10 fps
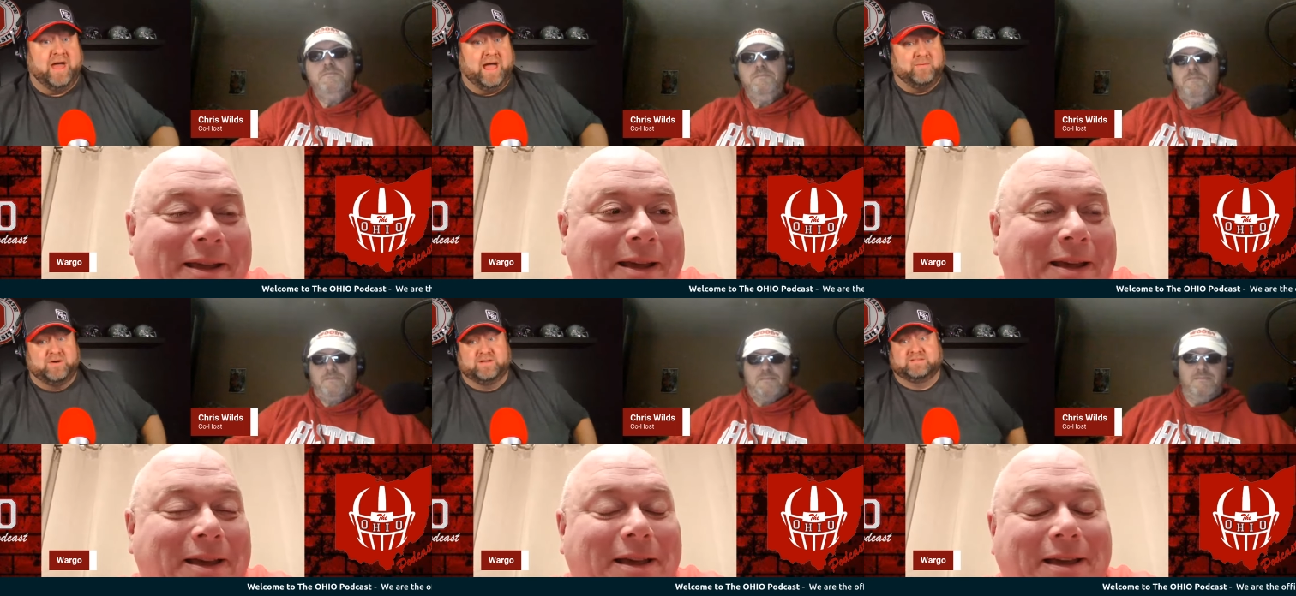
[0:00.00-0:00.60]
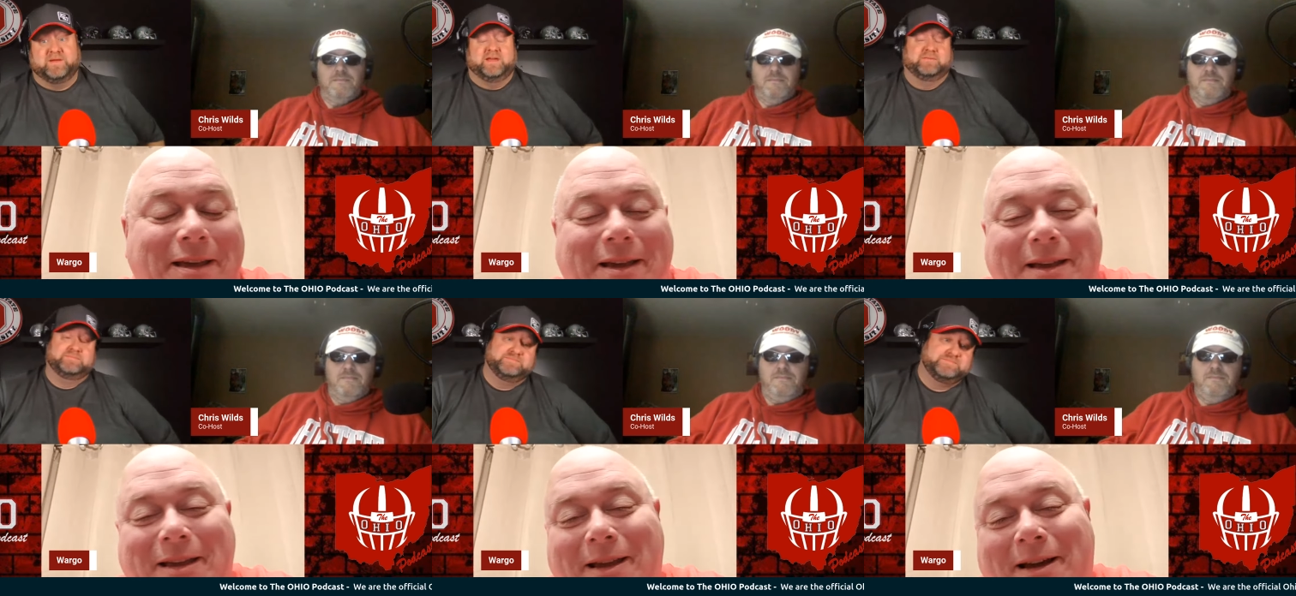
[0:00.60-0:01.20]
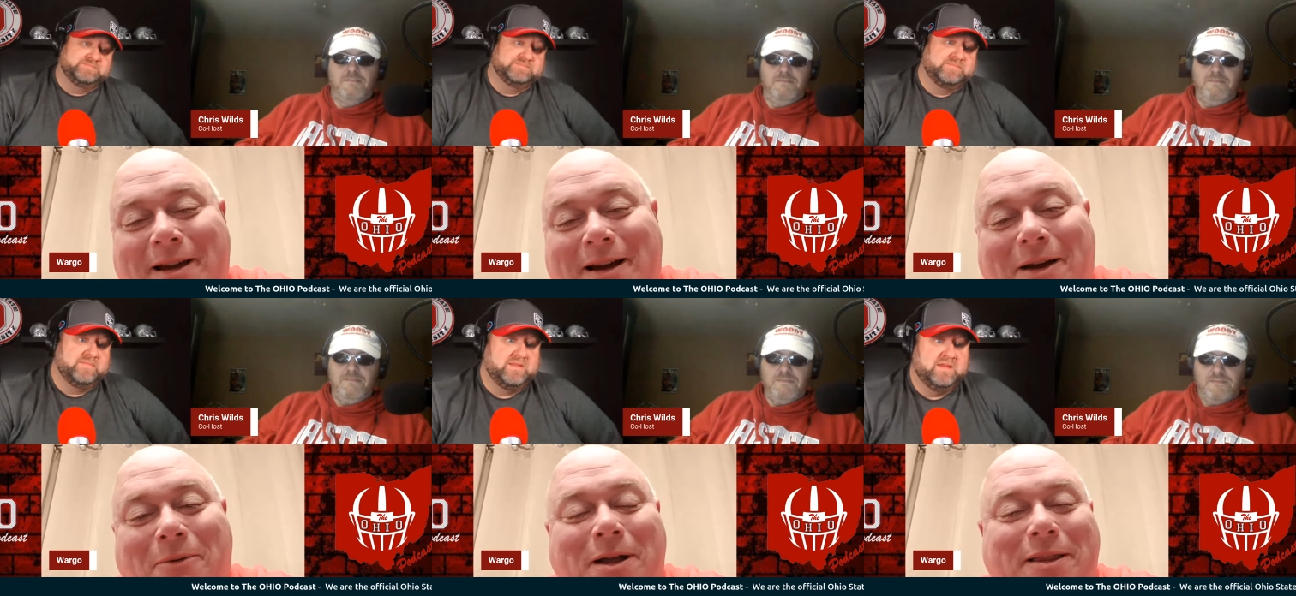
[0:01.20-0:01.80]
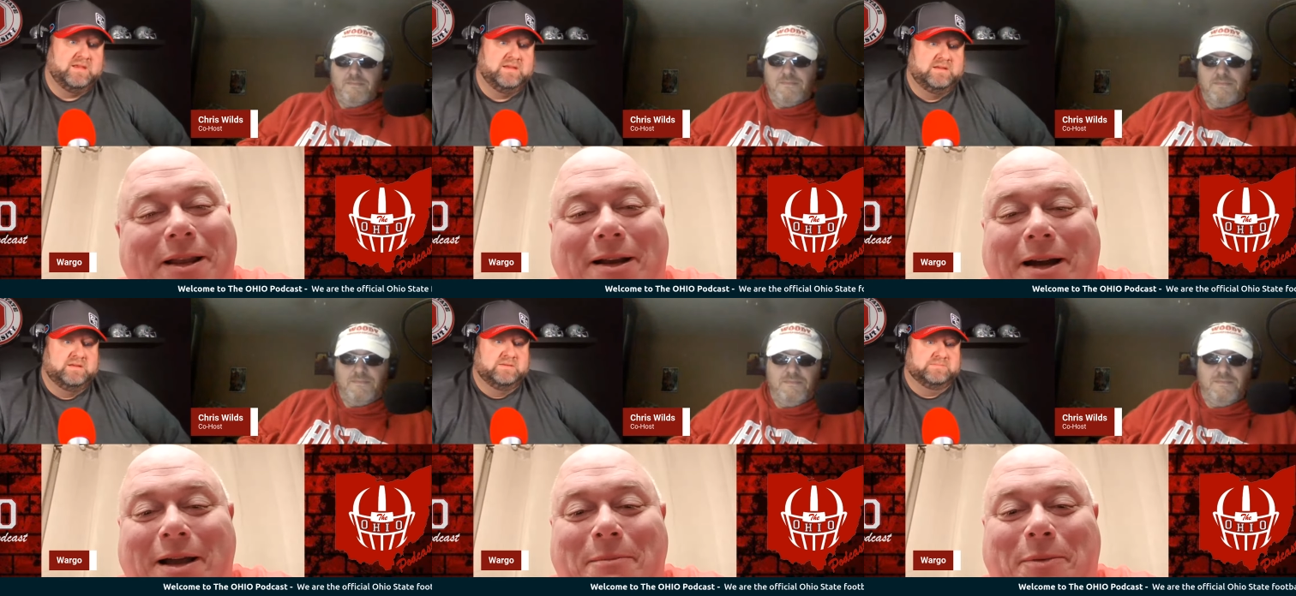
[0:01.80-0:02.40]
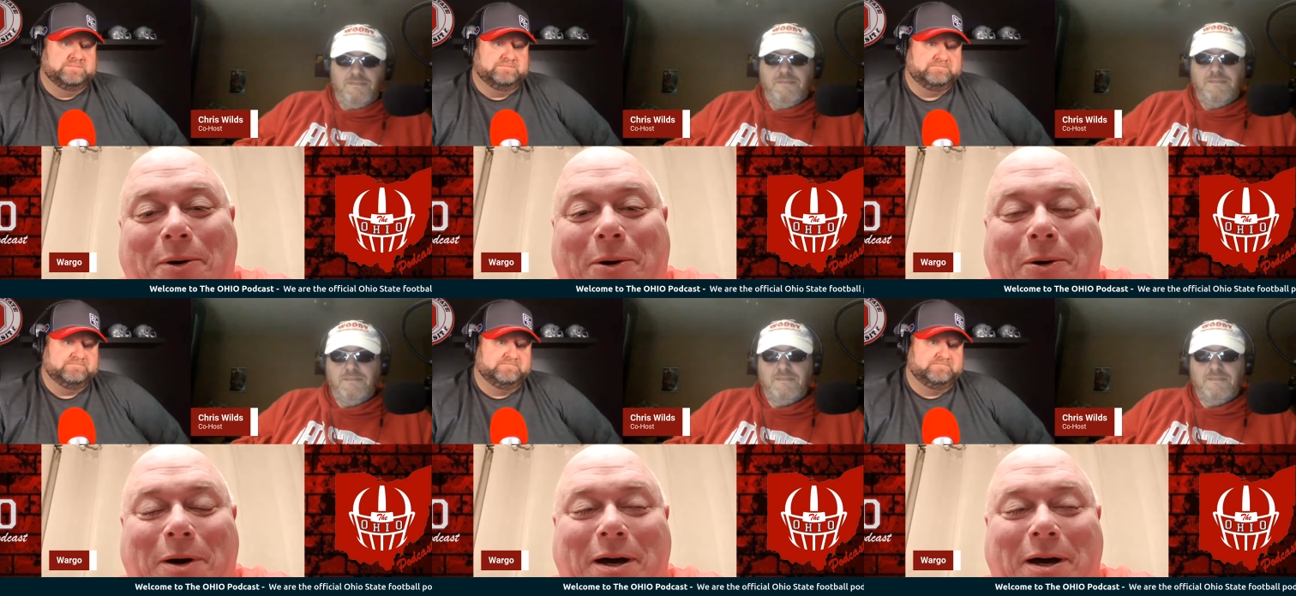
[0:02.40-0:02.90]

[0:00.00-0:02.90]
Speaker 1: that was, man. I went to the Cotton Bowl,